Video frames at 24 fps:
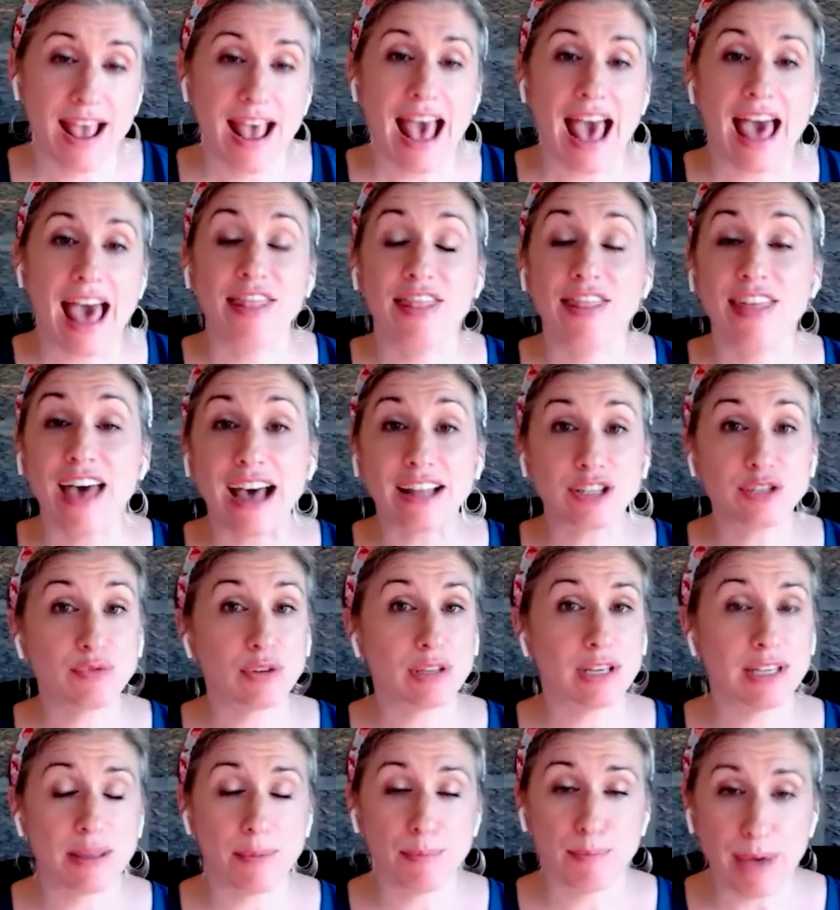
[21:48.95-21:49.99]
And that's
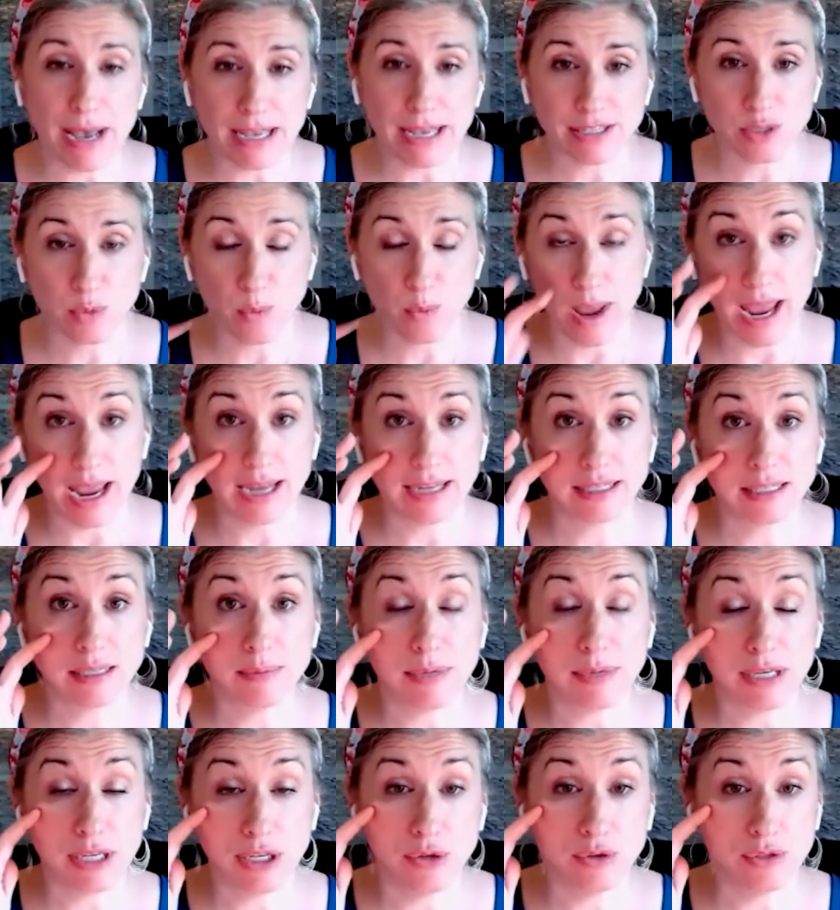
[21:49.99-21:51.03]
really the best way to
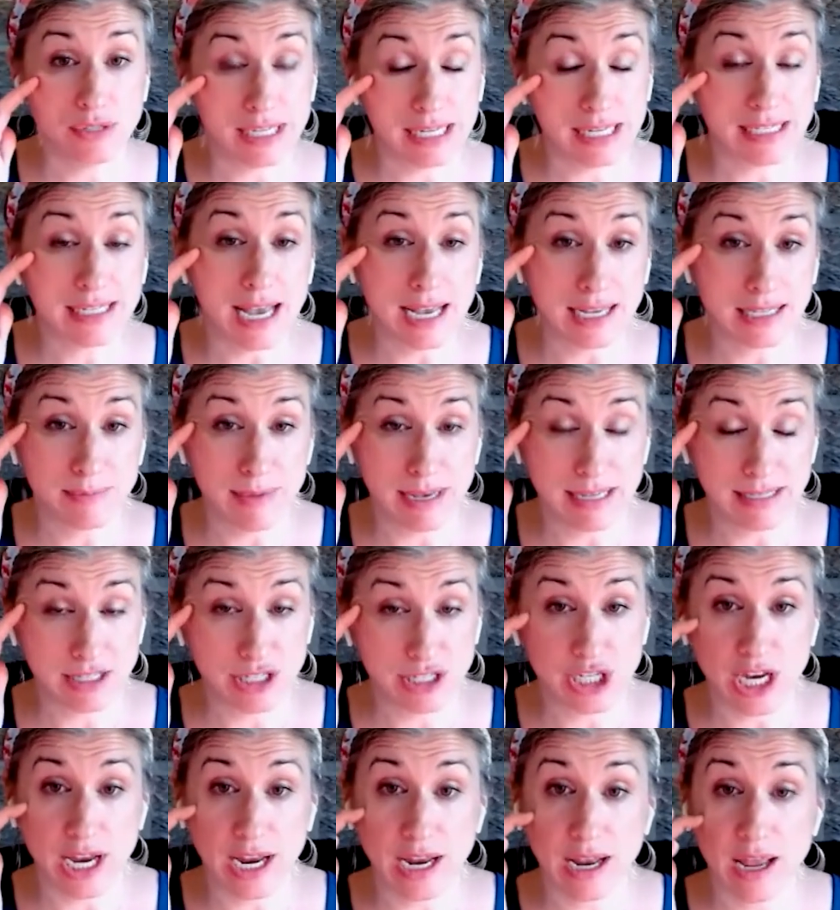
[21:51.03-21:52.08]
be using text
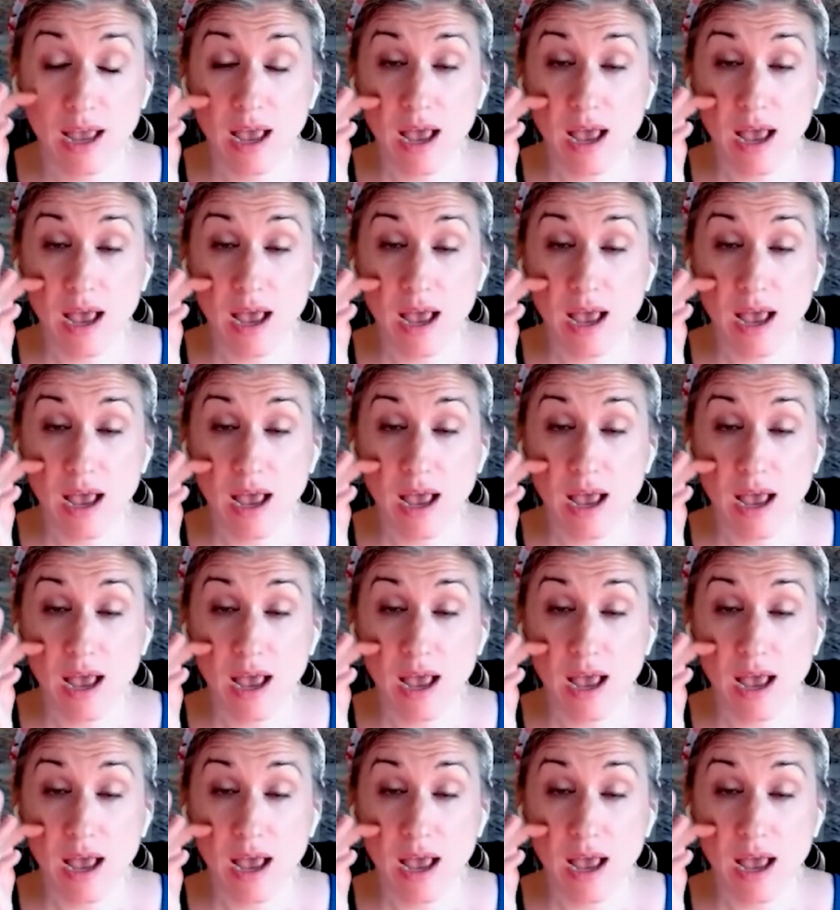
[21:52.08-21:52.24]
messaging.